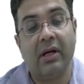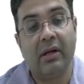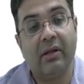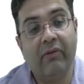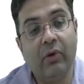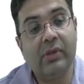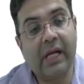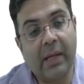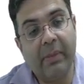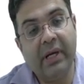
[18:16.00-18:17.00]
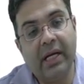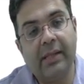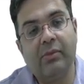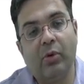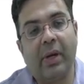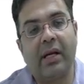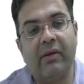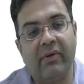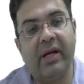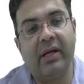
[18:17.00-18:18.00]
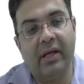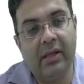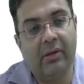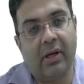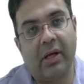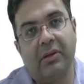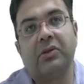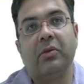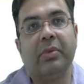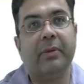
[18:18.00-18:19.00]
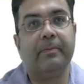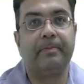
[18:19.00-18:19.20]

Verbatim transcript: the view is that many times more magnified in thoracoscopy.